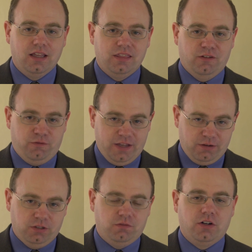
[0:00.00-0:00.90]
The
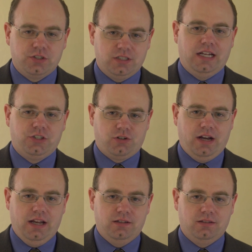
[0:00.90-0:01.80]
Fed reversed that
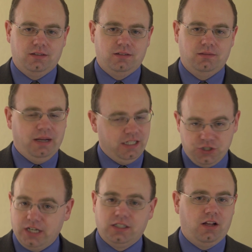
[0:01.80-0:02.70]
trend by
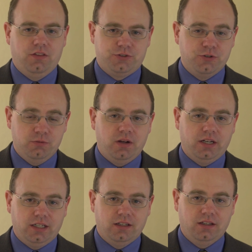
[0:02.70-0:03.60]
injecting all this new
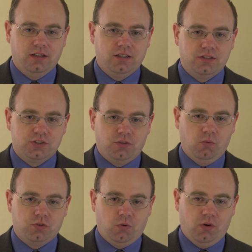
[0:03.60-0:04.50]
money.
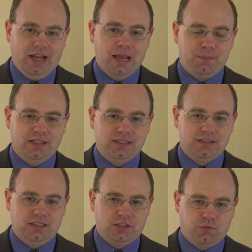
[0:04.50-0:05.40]
So what happened
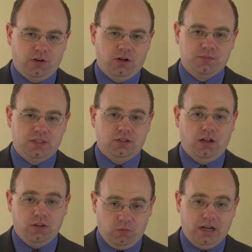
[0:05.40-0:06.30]
is these firms that
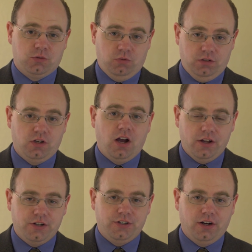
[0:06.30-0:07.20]
otherwise would have
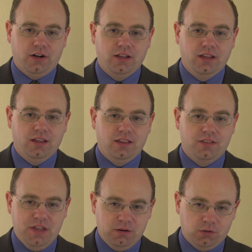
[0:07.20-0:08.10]
gone under,
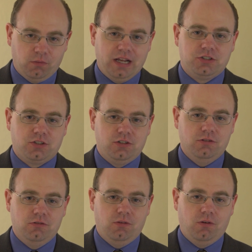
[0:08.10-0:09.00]
they were
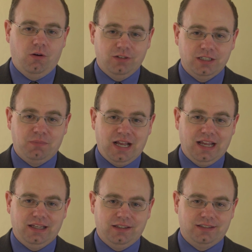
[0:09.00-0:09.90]
rescued only
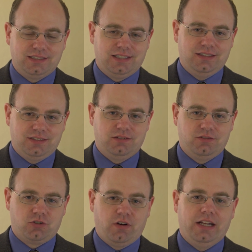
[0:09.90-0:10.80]
by, in a sense,
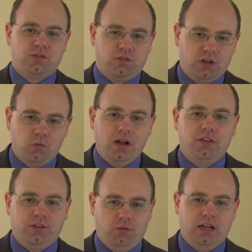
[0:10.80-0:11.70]
transferring
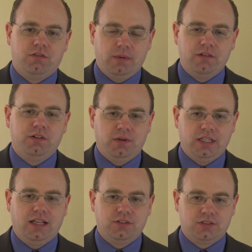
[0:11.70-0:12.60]
wealth away from
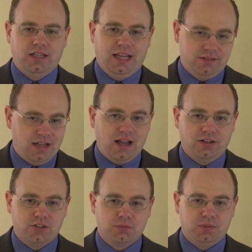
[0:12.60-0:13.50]
everybody else that had
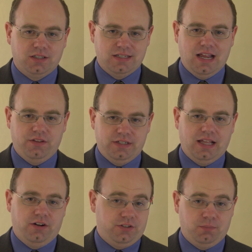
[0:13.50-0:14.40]
dollars, because now the
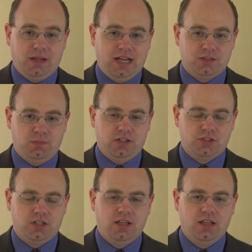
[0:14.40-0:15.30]
dollar doesn't buy as much.